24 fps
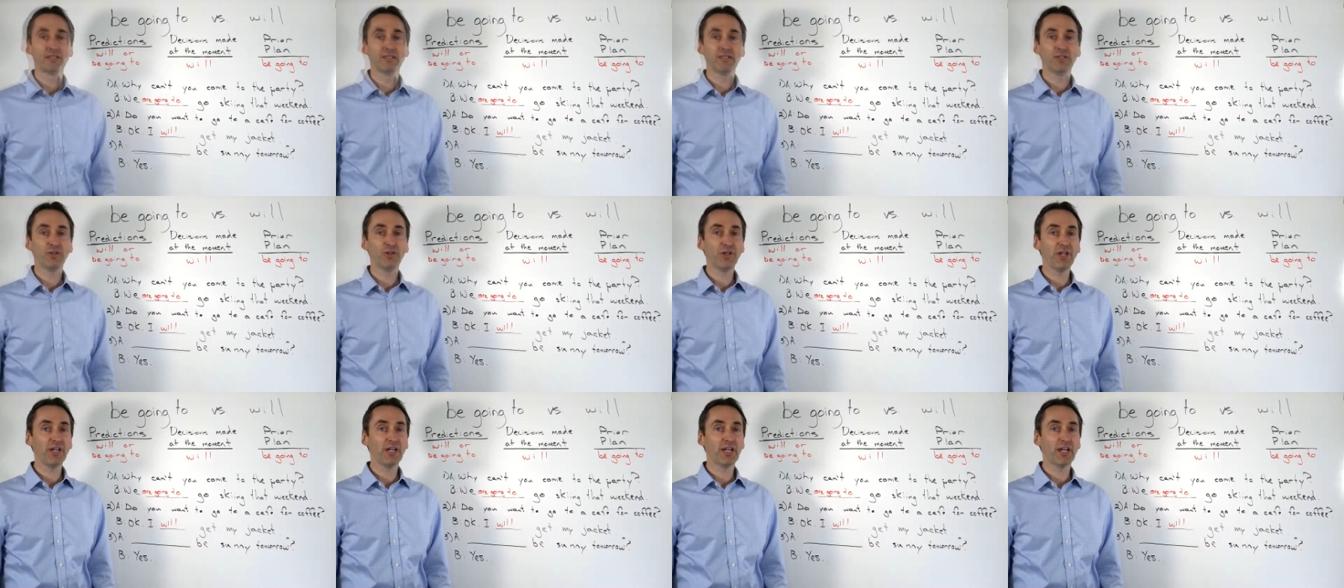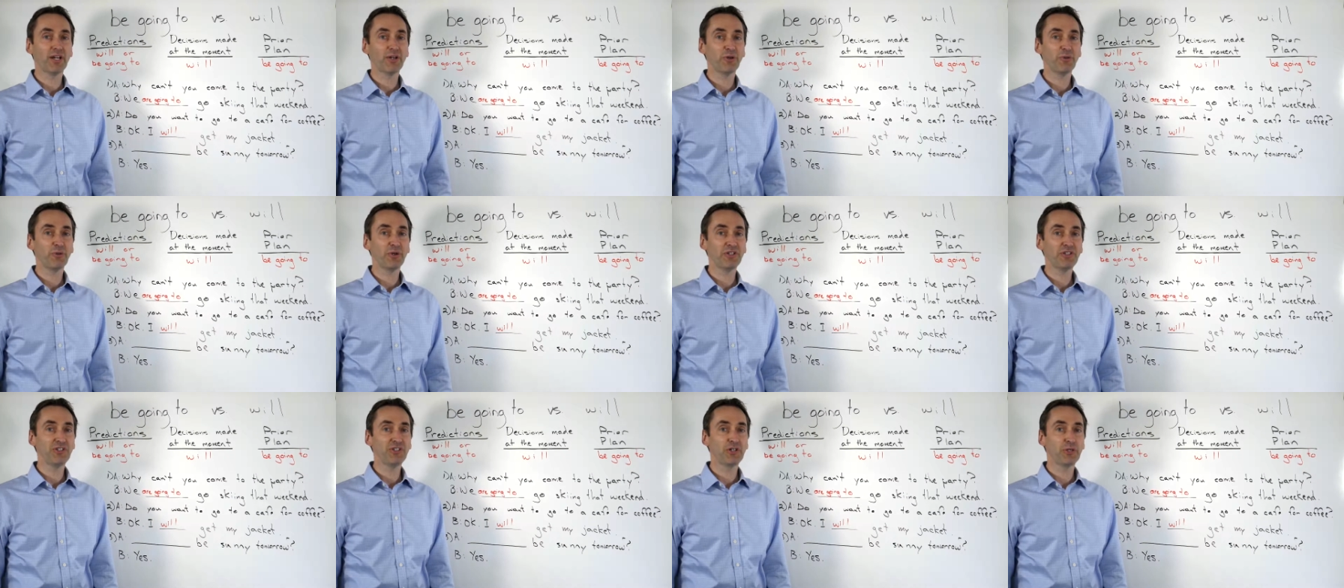Looking at
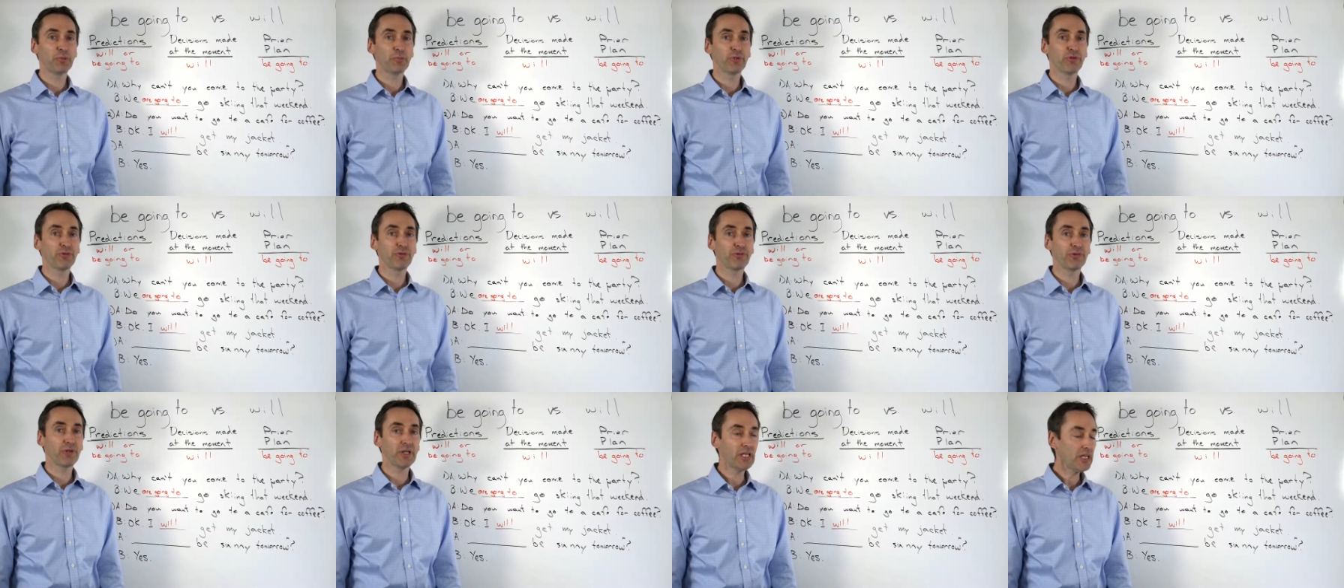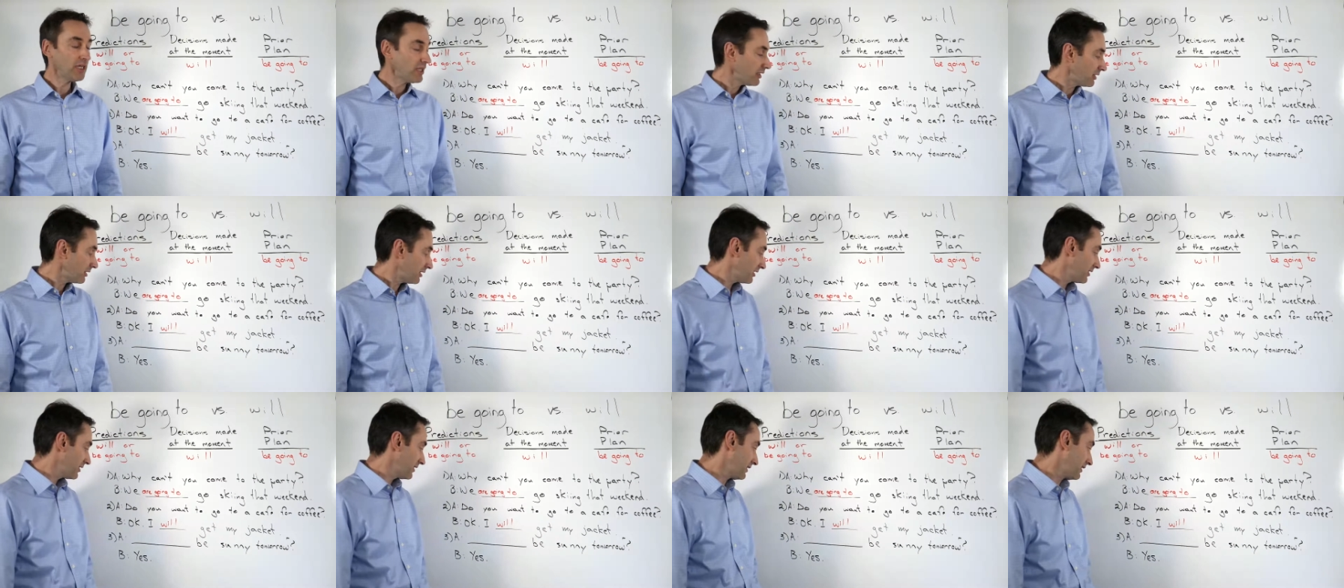question number three.
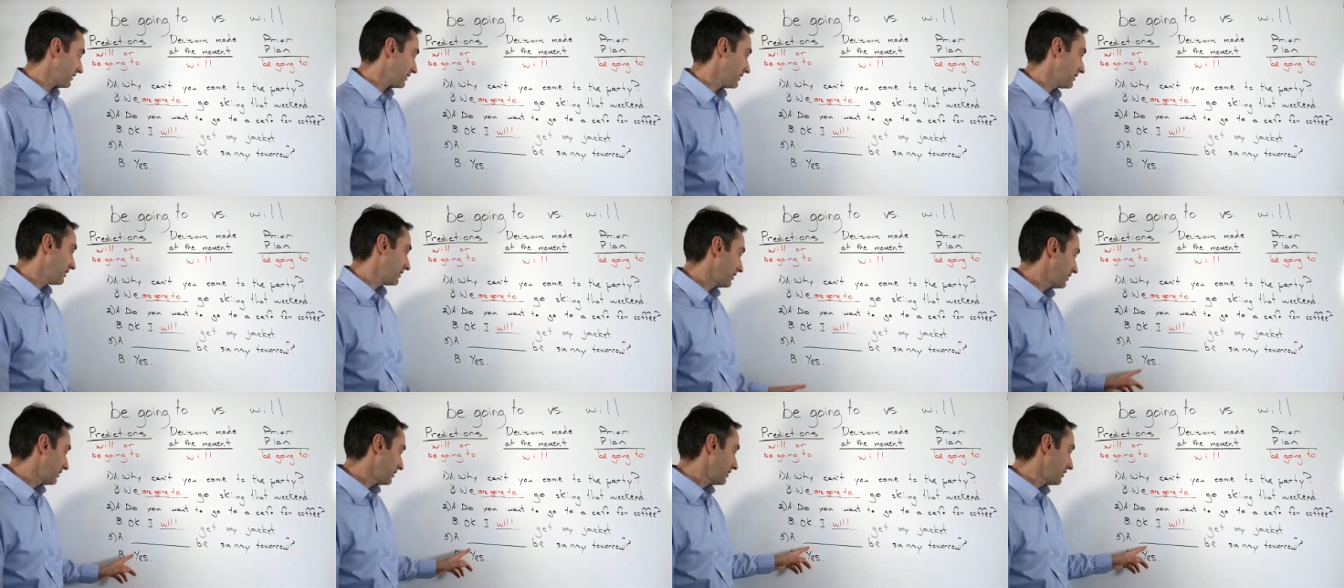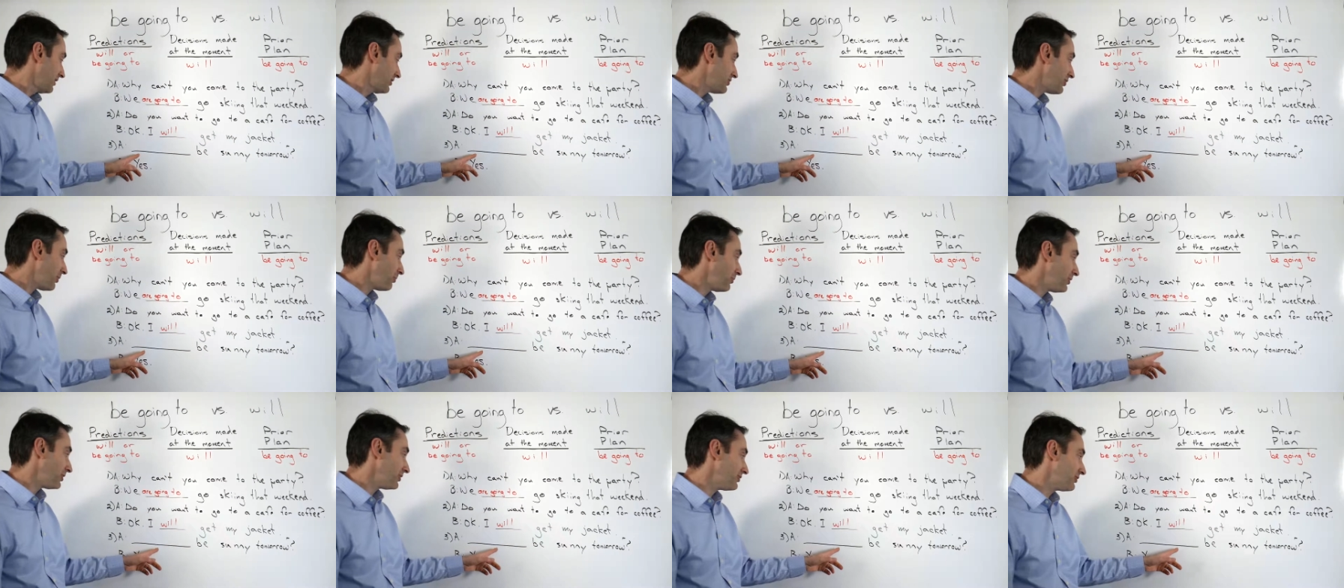
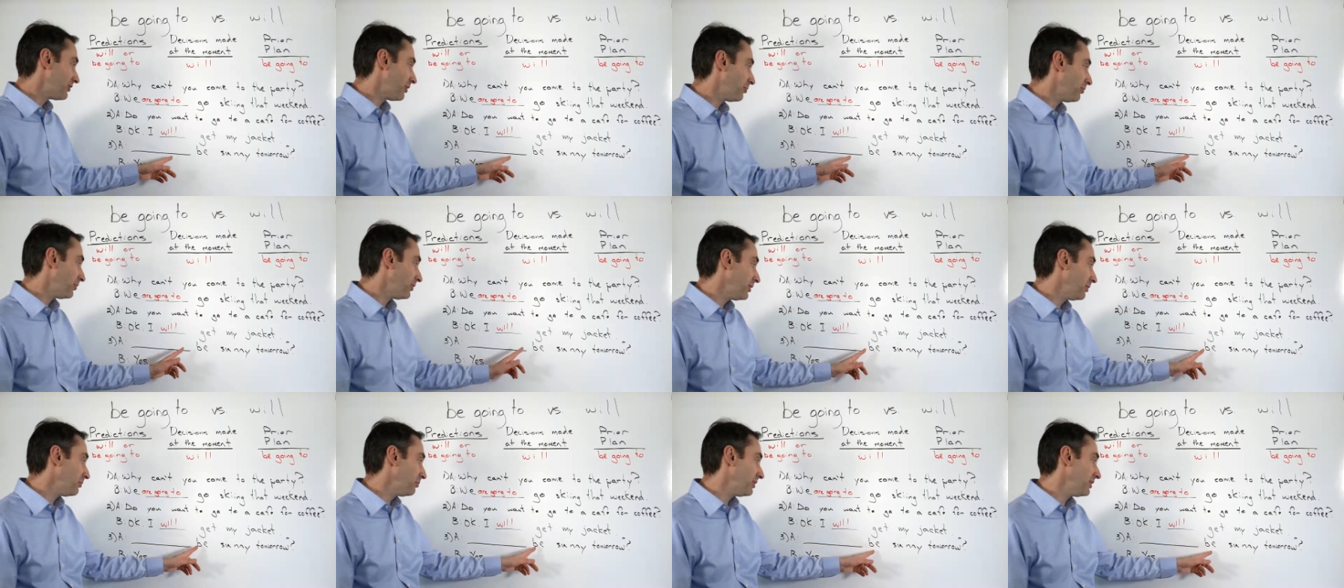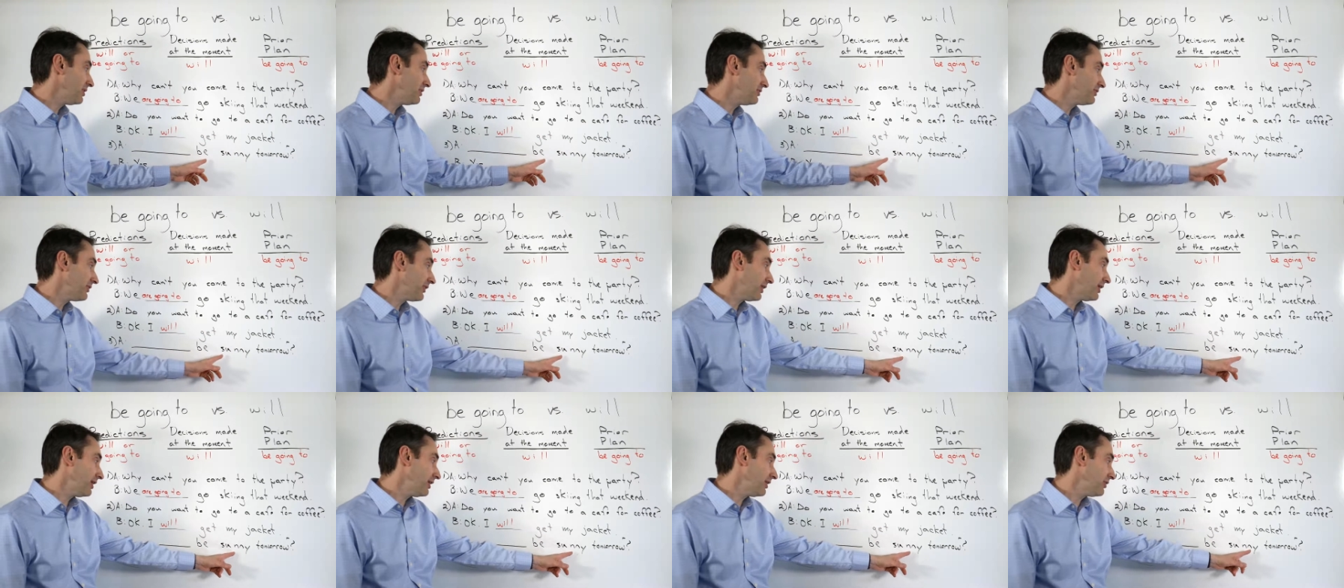Something something be
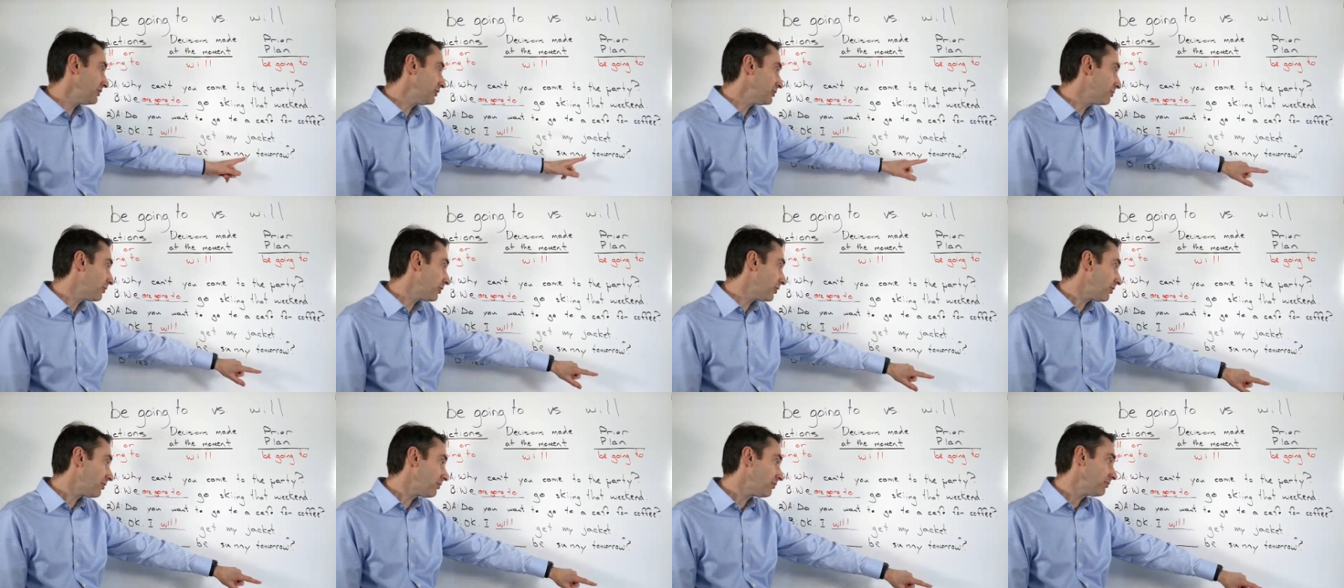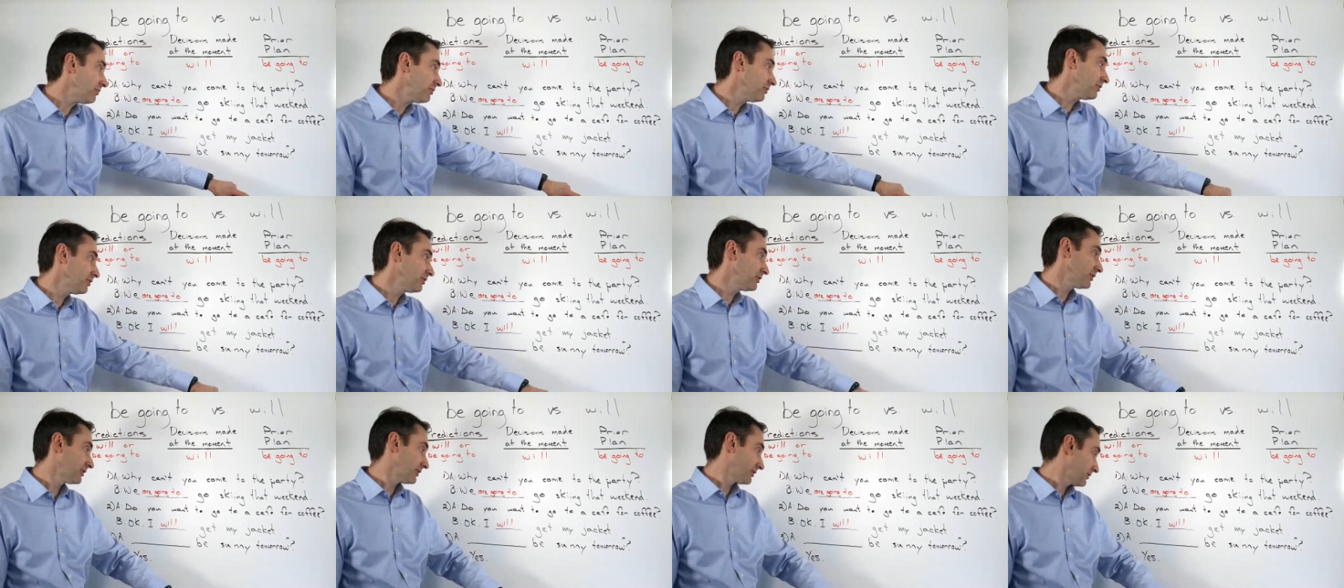sunny tomorrow?
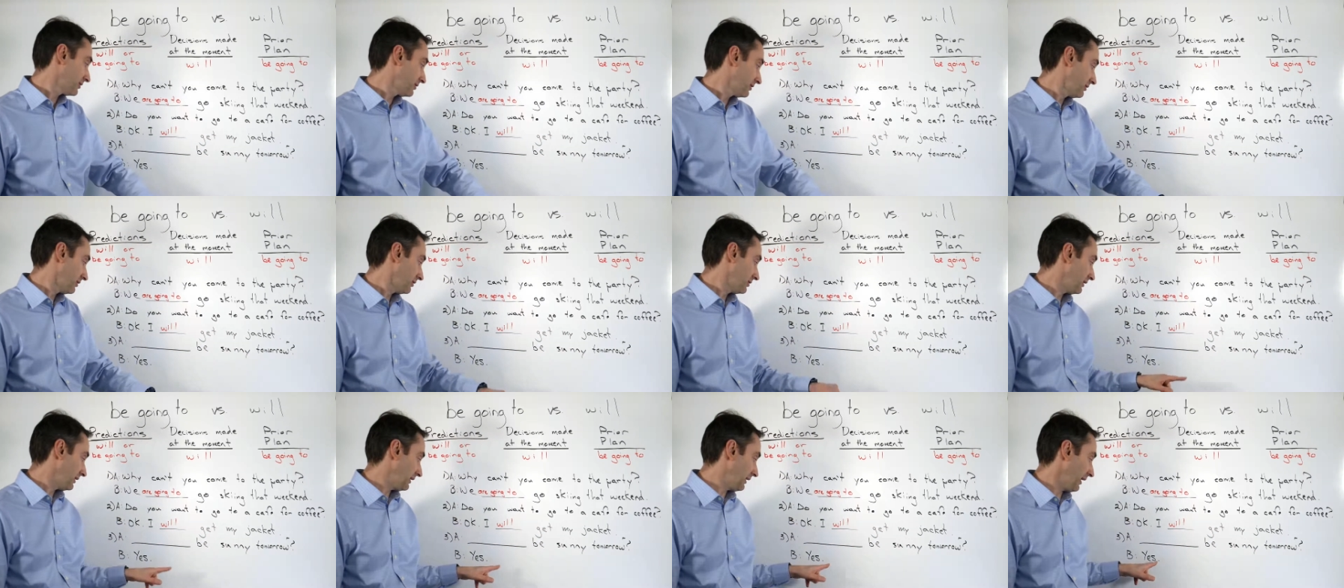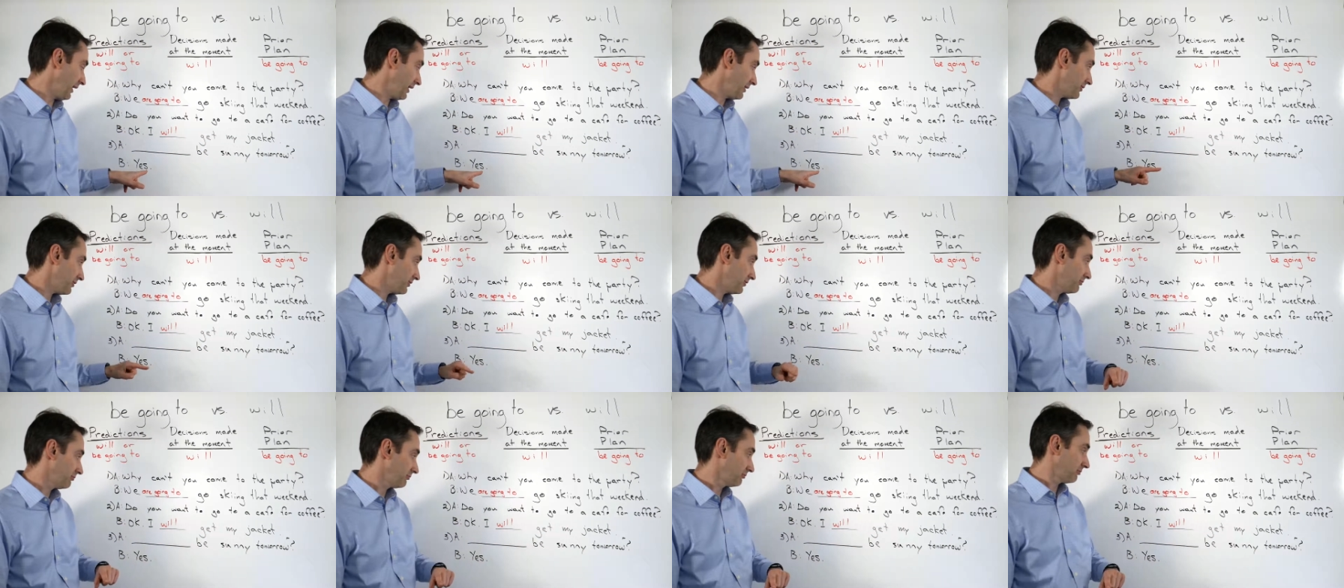
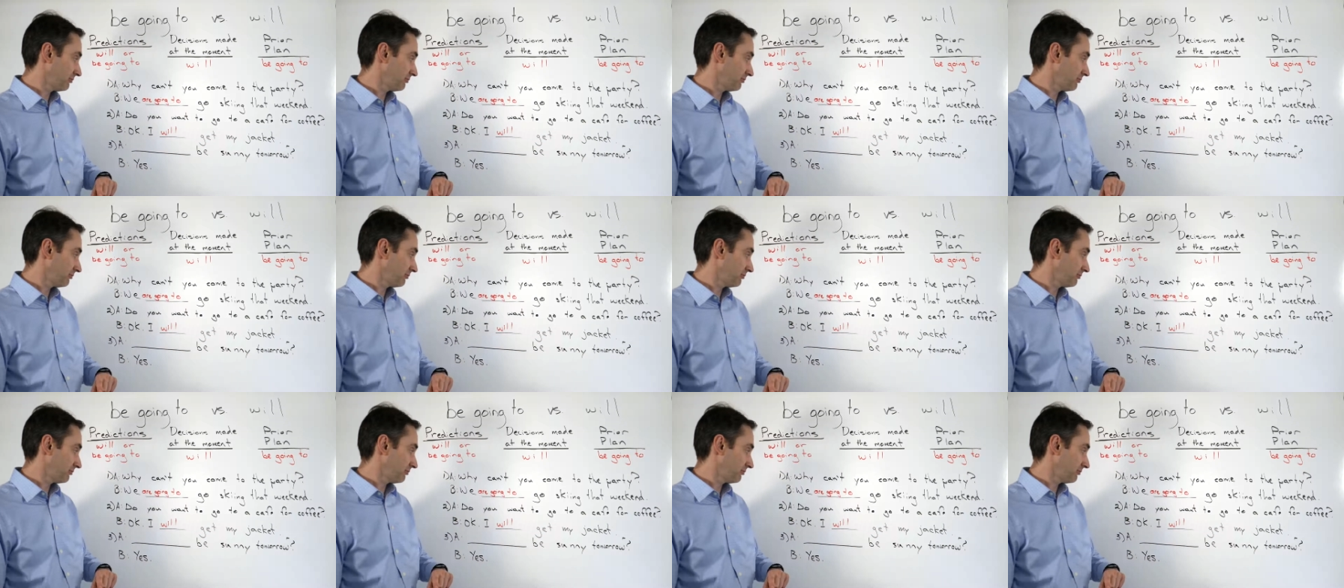Yes.